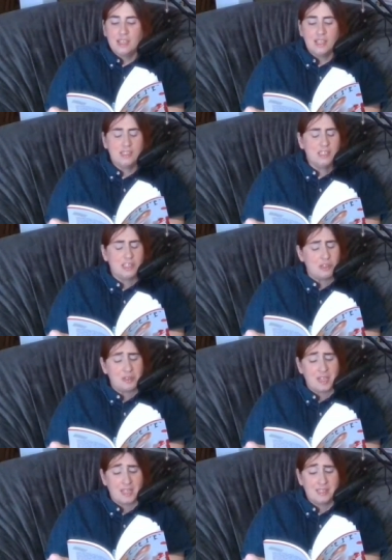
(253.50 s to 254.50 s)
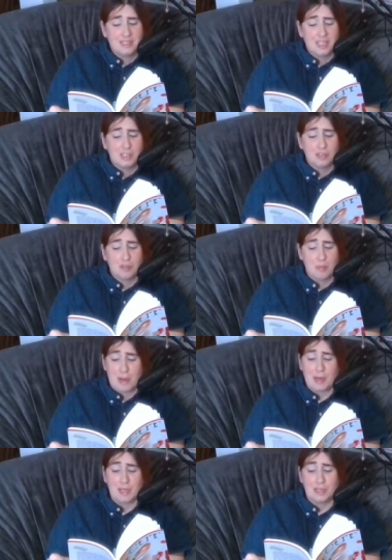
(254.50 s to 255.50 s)
Isn't the United States of
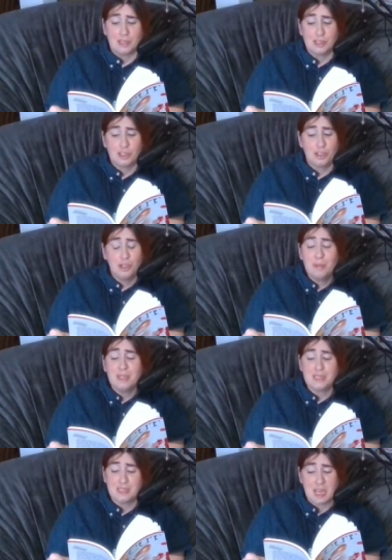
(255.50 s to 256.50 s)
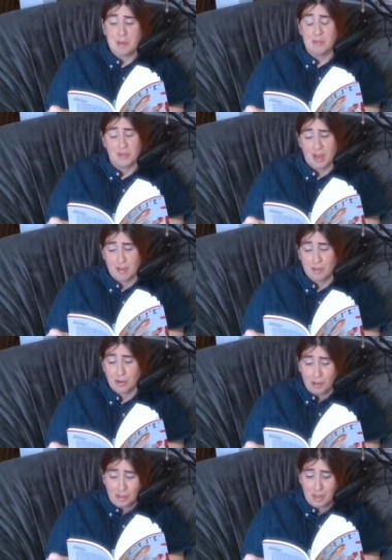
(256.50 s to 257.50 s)
America the stupidest name you've ever
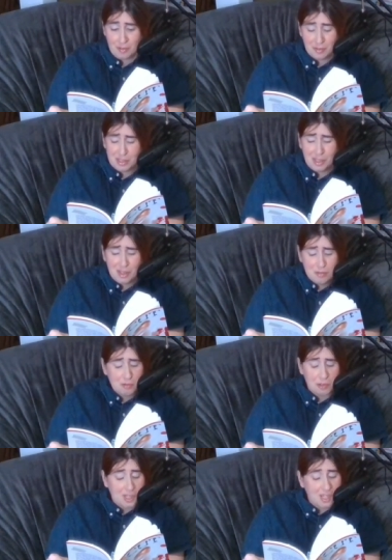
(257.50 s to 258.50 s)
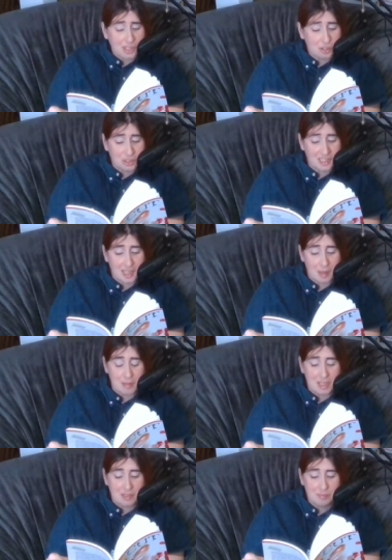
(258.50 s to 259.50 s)
heard of? For a country, I
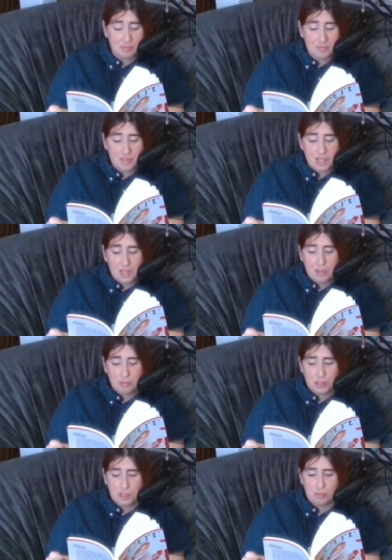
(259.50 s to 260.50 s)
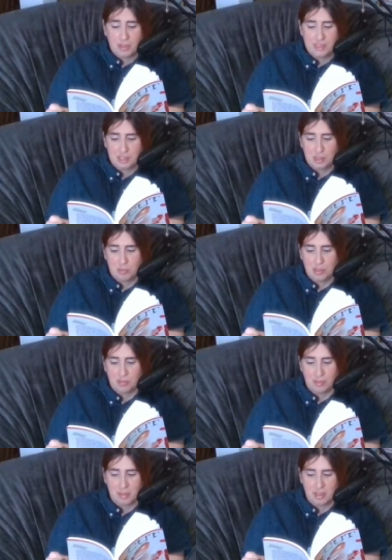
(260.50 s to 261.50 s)
mean. Brigid wrested the book
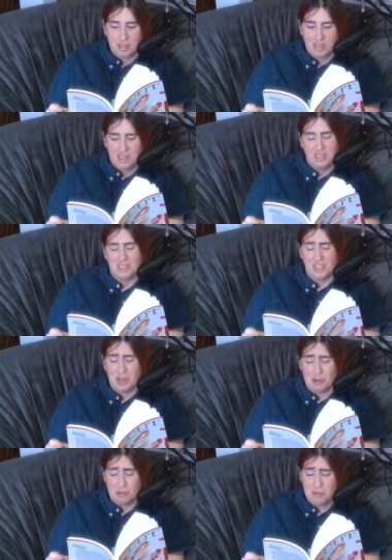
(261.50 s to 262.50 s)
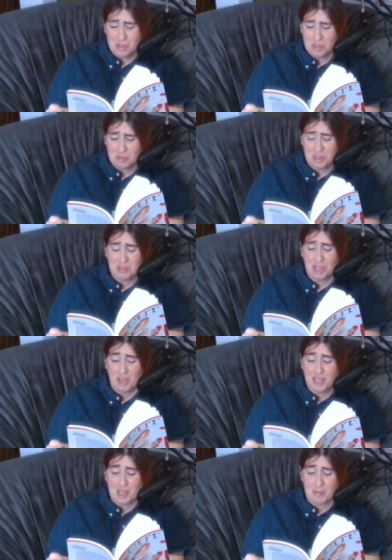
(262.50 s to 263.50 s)
from her. No, what are you
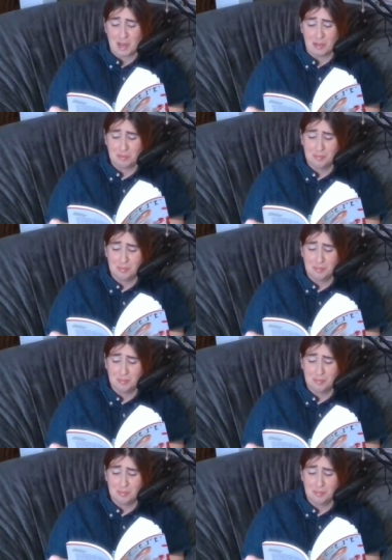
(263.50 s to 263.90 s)
talking about?